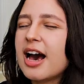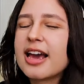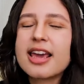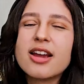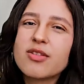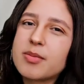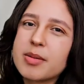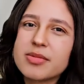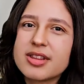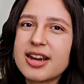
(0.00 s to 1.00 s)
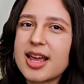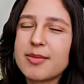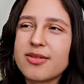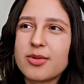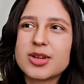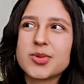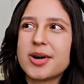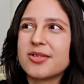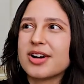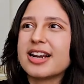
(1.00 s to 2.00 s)
I can't remember the name of which
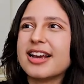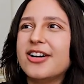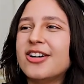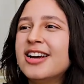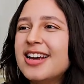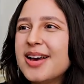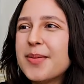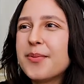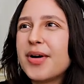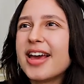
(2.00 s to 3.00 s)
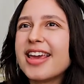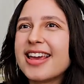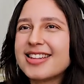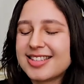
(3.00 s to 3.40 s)
one right now, but